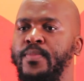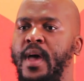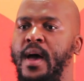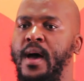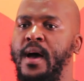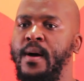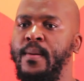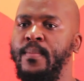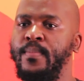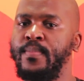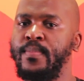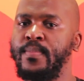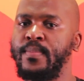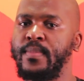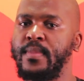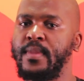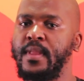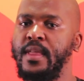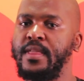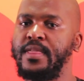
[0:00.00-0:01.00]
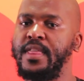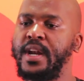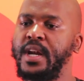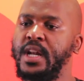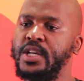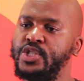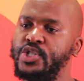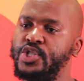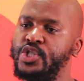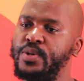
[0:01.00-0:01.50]
the
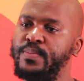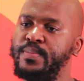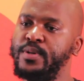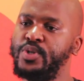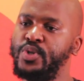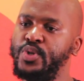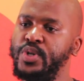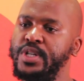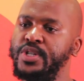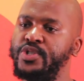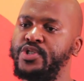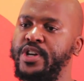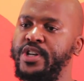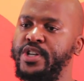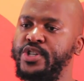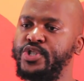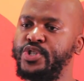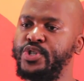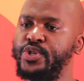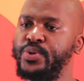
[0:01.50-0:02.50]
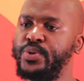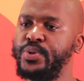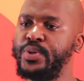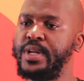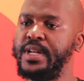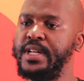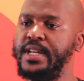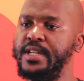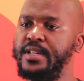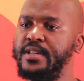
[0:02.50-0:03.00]
relationship between traditional
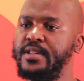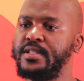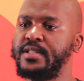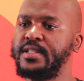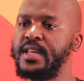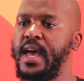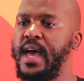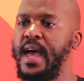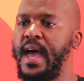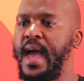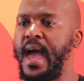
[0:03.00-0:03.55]
leaders